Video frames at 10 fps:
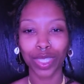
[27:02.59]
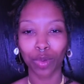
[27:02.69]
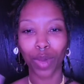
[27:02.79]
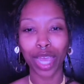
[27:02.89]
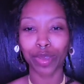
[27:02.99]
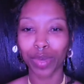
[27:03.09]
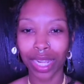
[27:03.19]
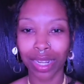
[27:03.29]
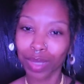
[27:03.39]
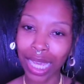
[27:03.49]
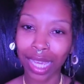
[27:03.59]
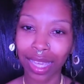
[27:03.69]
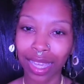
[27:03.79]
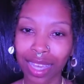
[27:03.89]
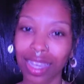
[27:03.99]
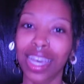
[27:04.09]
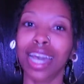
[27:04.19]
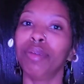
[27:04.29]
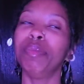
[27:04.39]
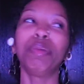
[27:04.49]
So why are you getting upset?
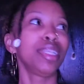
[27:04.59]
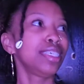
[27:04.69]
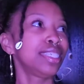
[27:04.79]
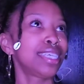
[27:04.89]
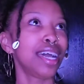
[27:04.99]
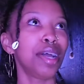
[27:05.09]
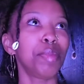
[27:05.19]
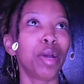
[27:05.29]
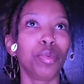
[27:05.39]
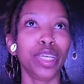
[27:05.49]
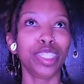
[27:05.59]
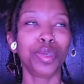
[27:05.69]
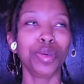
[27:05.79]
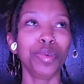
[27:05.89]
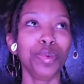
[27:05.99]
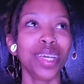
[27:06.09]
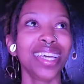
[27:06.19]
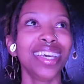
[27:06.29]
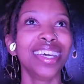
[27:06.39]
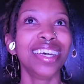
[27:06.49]
I remember this time I
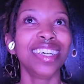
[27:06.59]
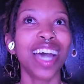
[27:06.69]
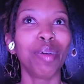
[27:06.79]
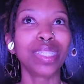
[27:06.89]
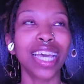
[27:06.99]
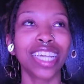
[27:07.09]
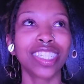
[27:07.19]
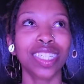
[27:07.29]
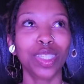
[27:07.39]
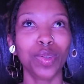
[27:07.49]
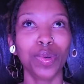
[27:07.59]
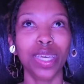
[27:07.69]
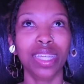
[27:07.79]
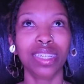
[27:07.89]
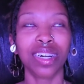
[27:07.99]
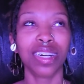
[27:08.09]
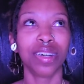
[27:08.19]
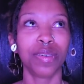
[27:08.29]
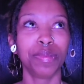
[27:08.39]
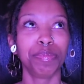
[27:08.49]
was actually doing,
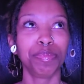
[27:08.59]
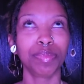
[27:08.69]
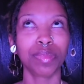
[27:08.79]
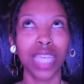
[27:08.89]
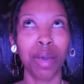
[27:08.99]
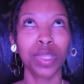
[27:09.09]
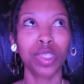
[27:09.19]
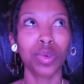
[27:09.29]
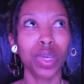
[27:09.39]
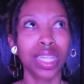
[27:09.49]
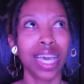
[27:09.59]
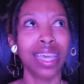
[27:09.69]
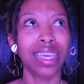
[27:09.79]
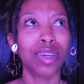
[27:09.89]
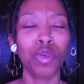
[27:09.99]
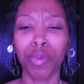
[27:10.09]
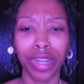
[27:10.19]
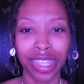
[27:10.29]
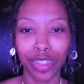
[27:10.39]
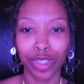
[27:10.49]
I was doing like Uber
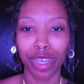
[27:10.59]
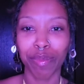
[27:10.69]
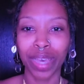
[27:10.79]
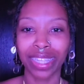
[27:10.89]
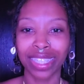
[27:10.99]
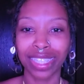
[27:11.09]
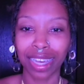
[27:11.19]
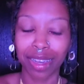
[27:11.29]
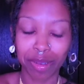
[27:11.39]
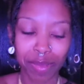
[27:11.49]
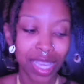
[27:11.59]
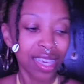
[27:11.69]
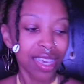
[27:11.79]
Eats or something at this time.